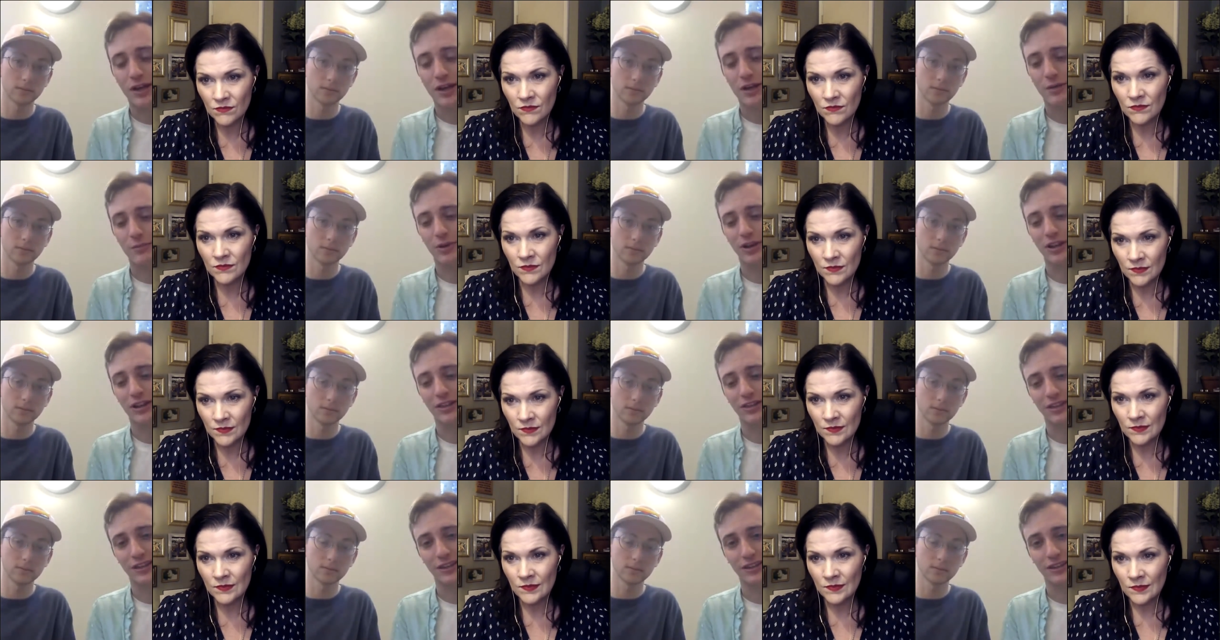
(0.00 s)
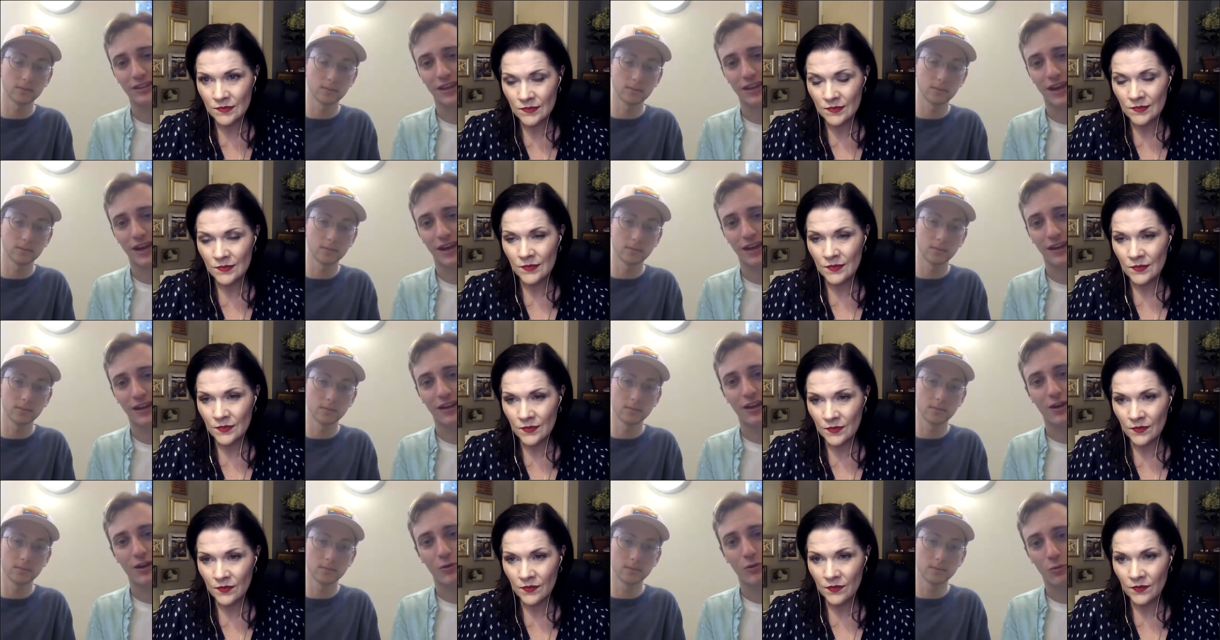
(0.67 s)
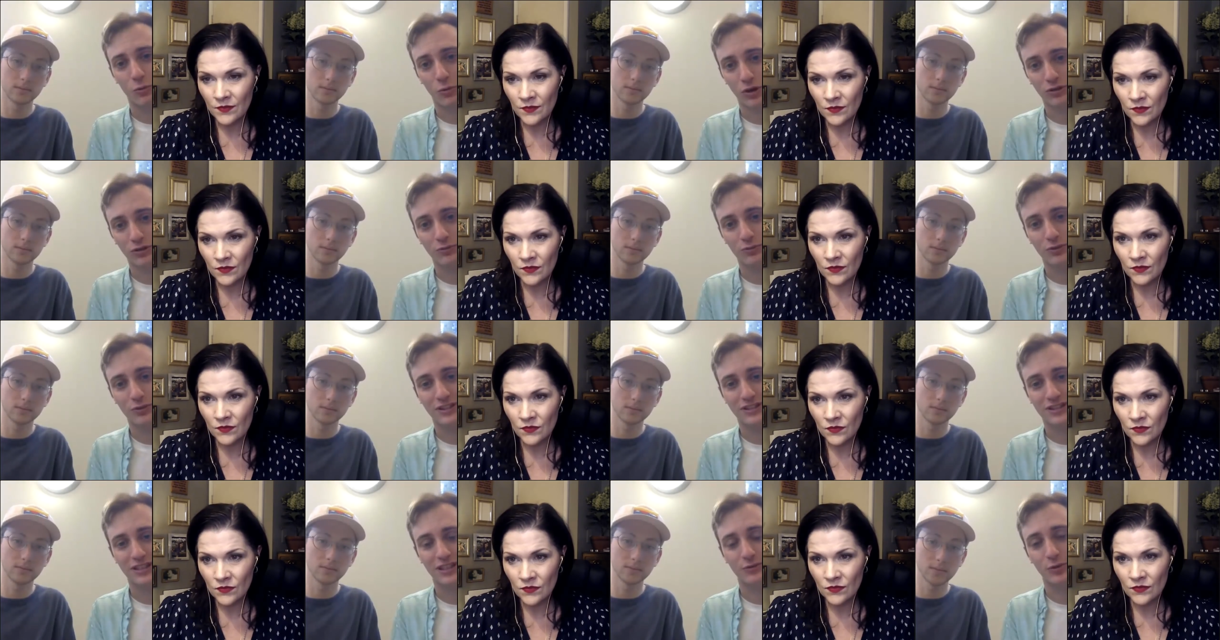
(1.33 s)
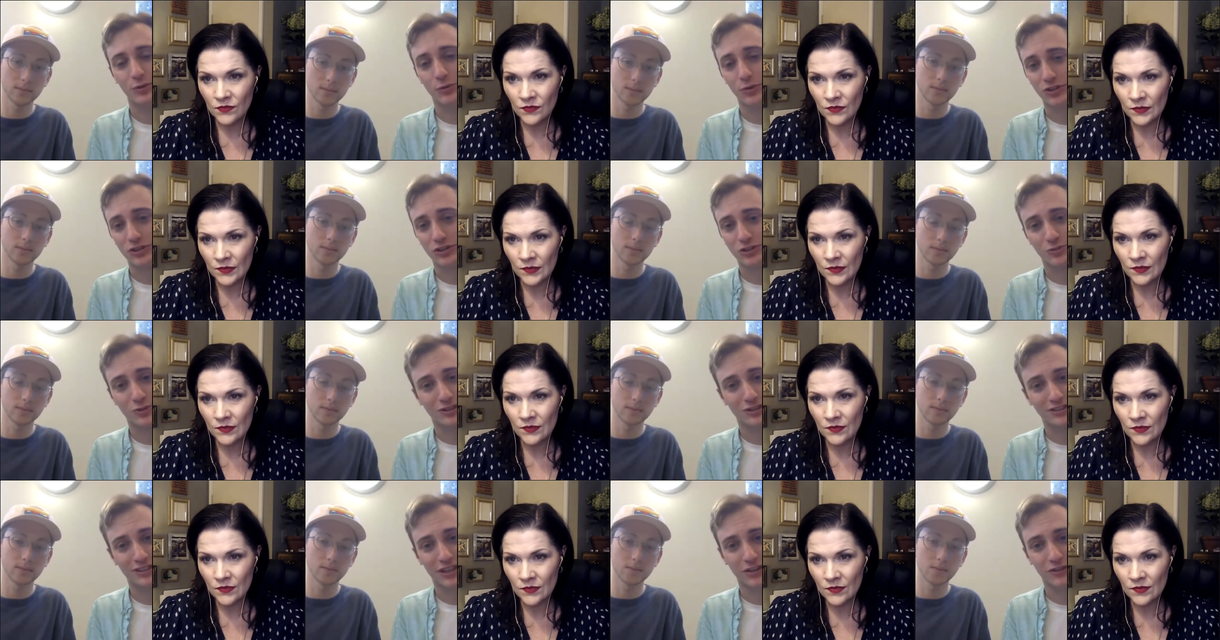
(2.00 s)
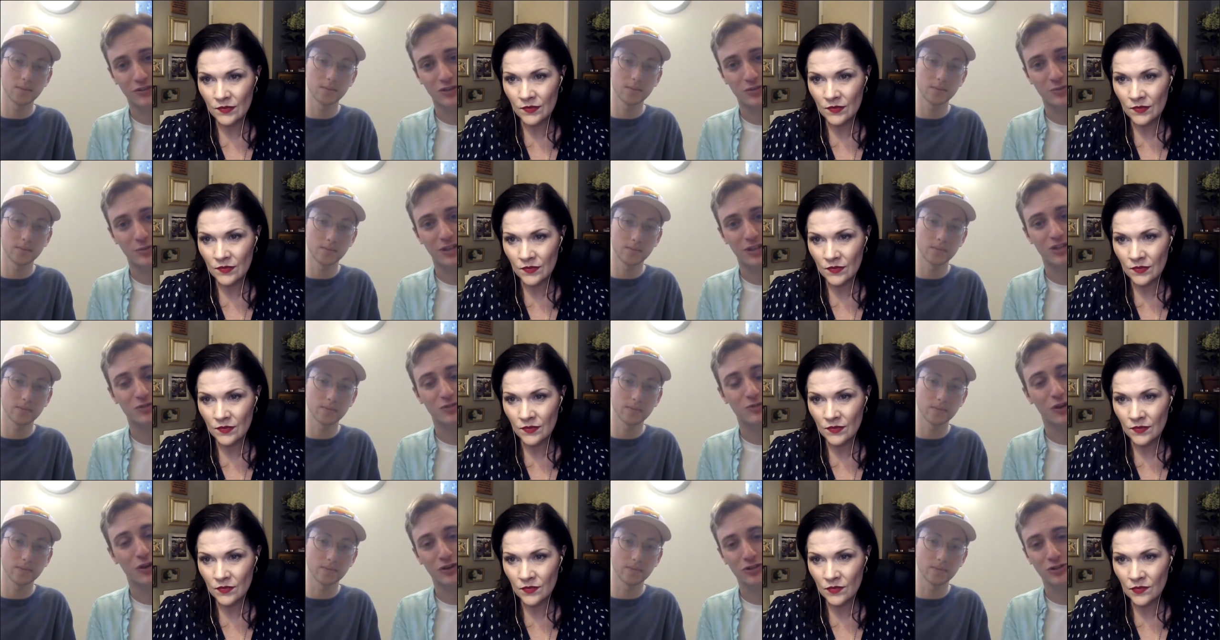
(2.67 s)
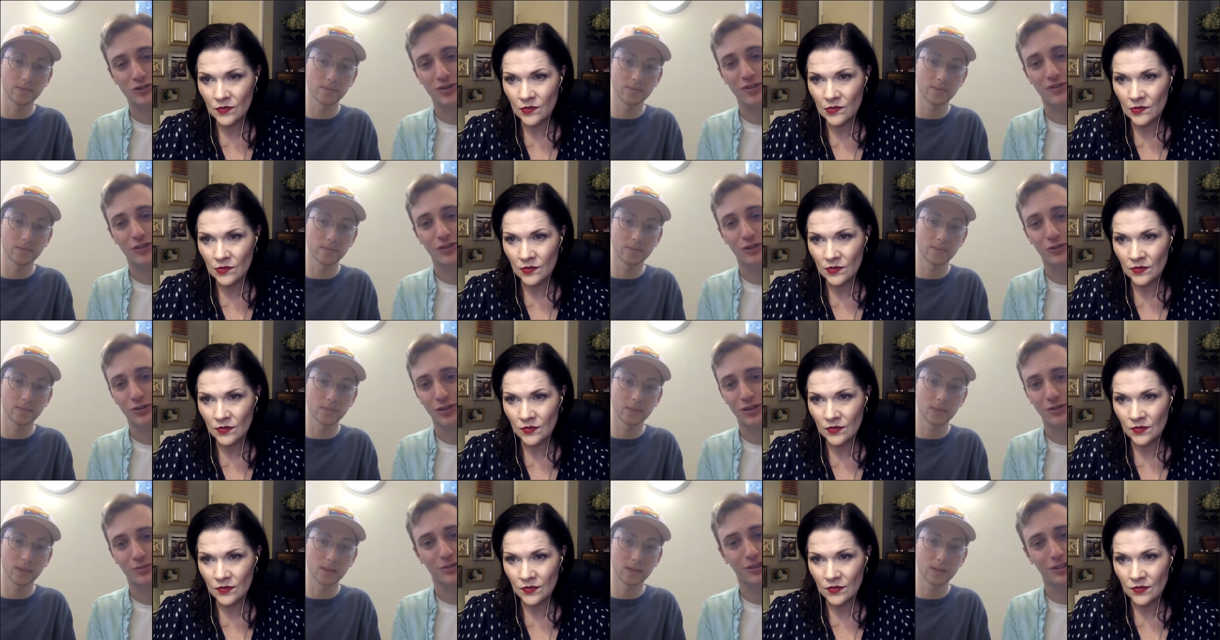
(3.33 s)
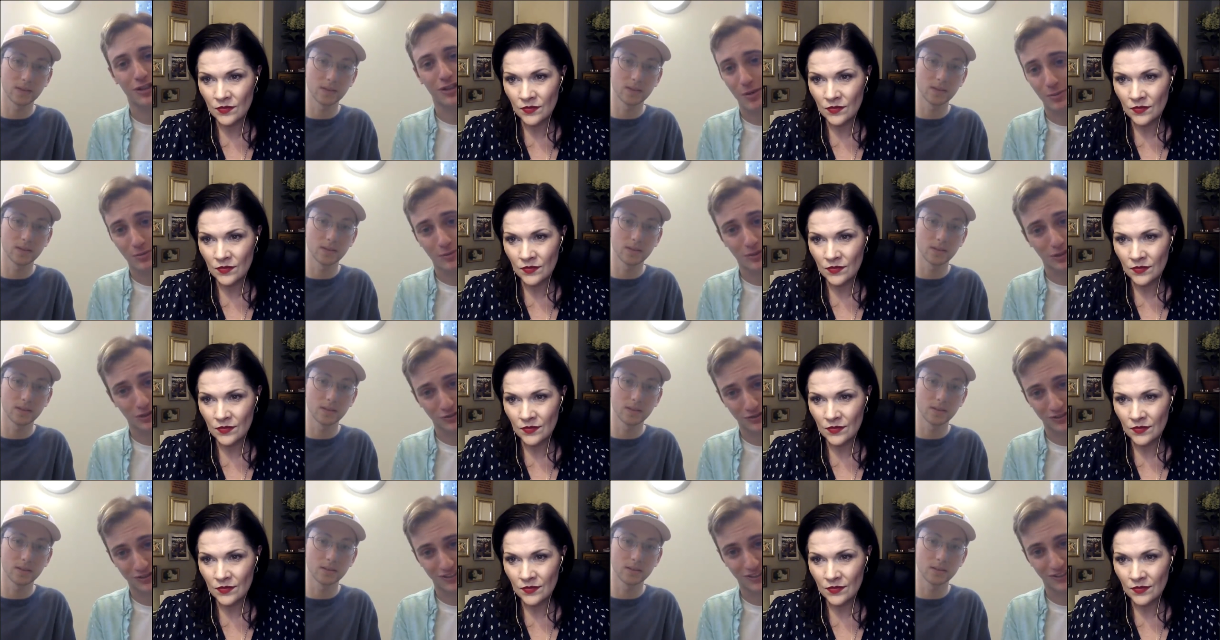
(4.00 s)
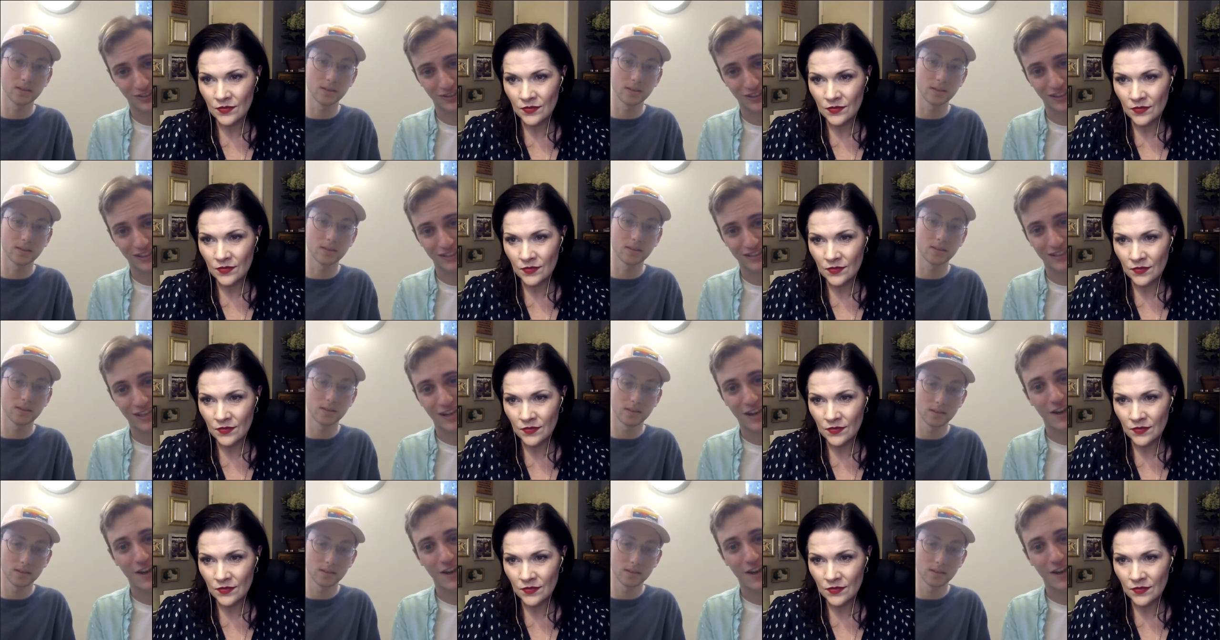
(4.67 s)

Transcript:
Speaker 1: But I think that one reason that we work so well together is because we also have incredibly complementary skill sets.